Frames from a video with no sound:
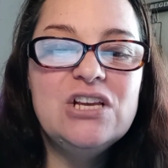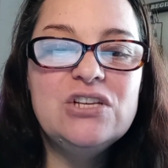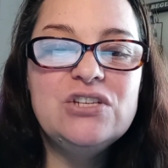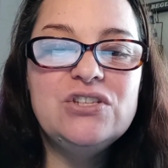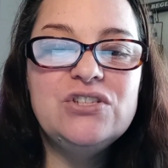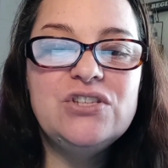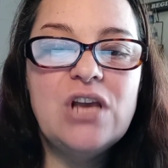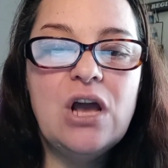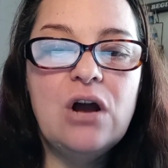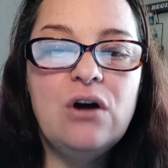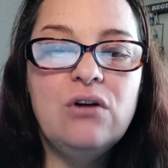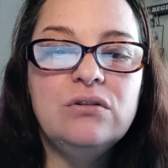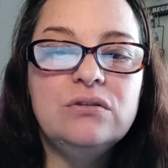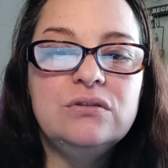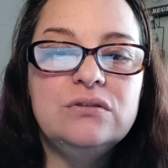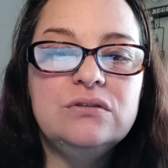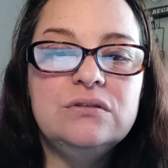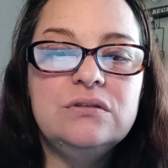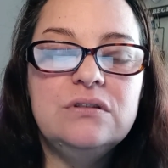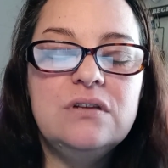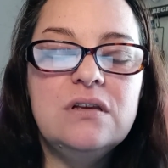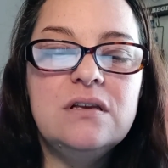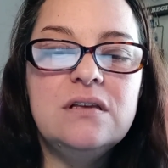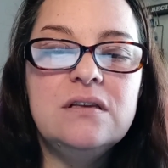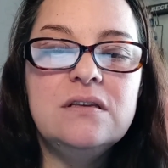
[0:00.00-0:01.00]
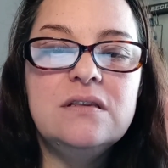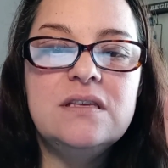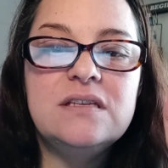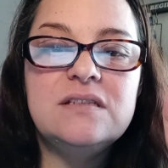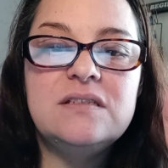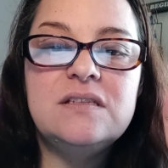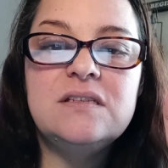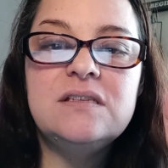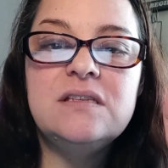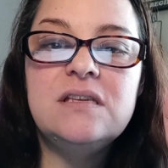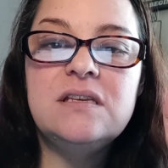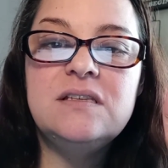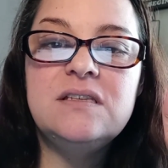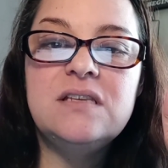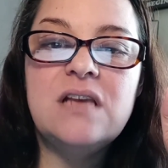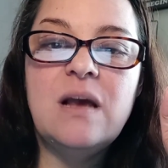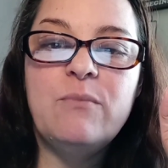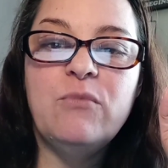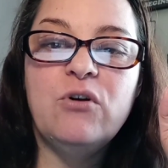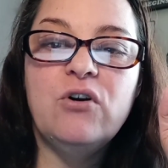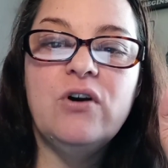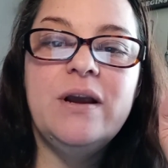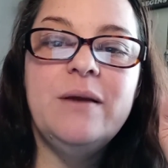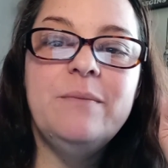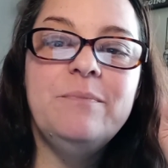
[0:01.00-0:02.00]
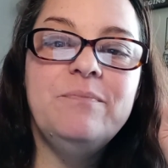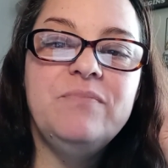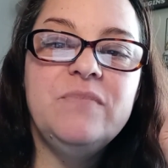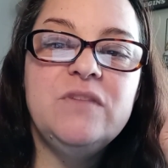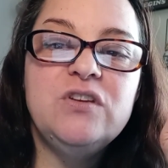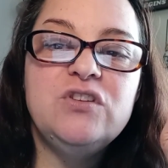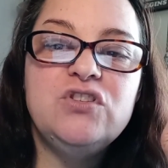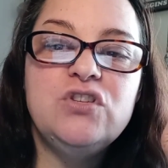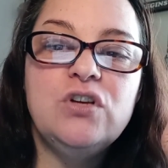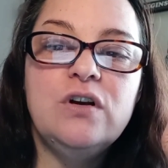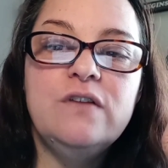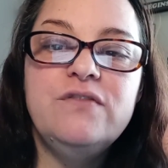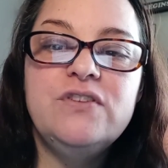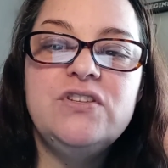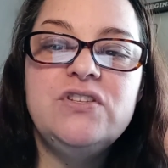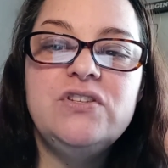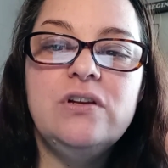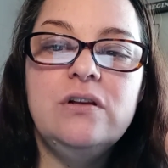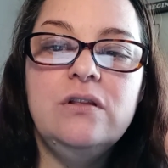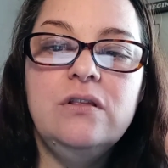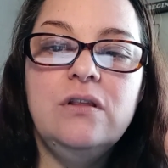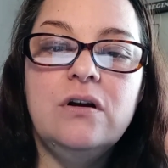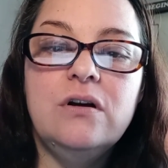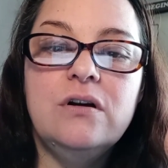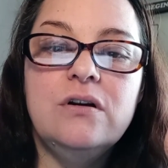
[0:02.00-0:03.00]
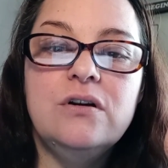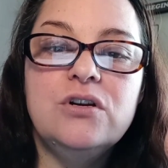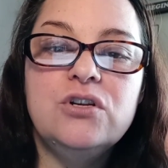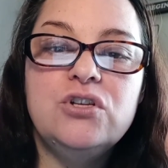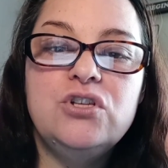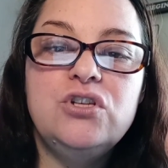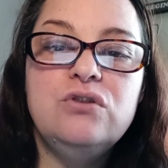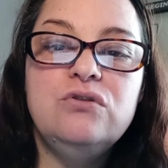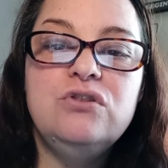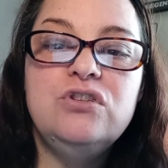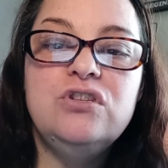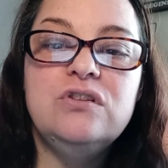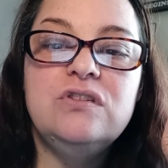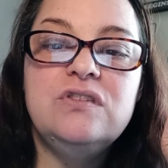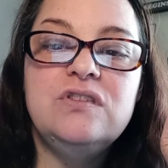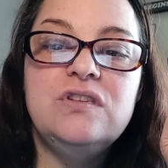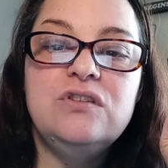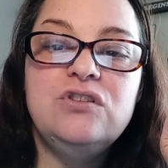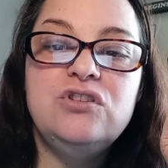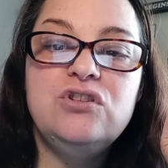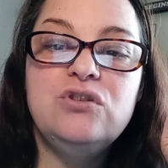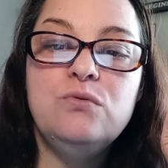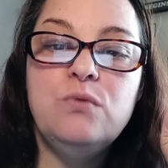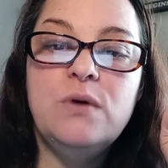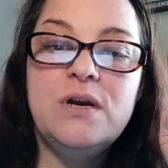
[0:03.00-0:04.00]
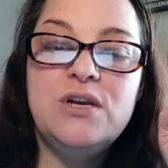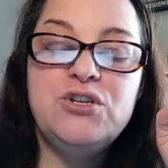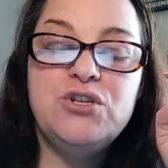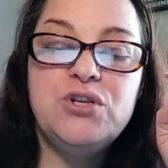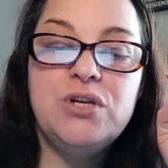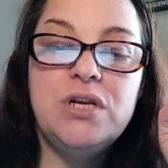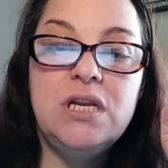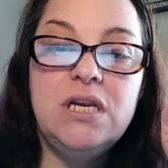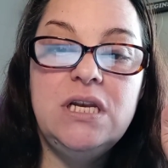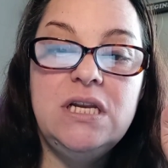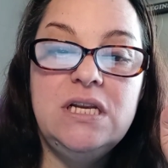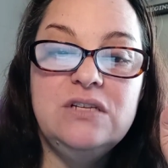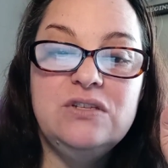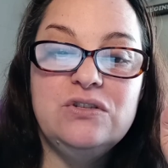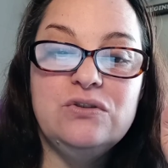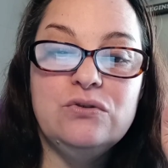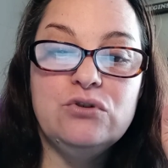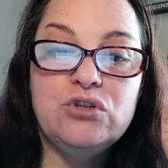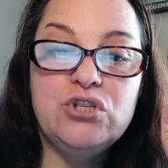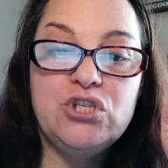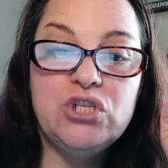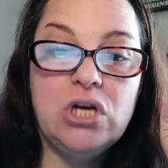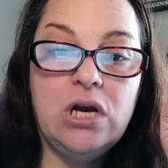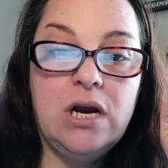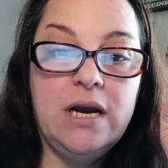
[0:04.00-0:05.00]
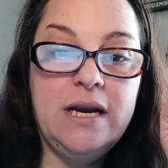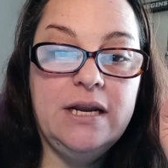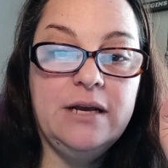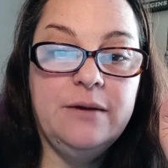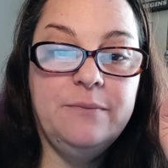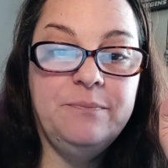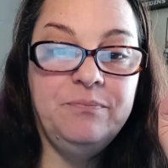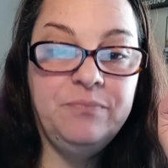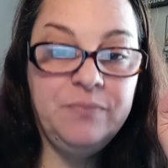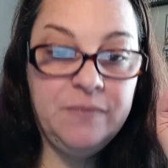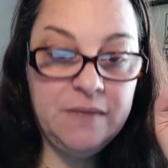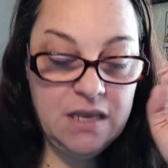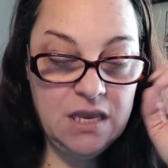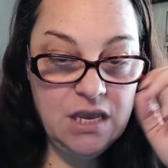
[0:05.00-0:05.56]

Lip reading: So this is the summary. Service alert due to situation in eastern China.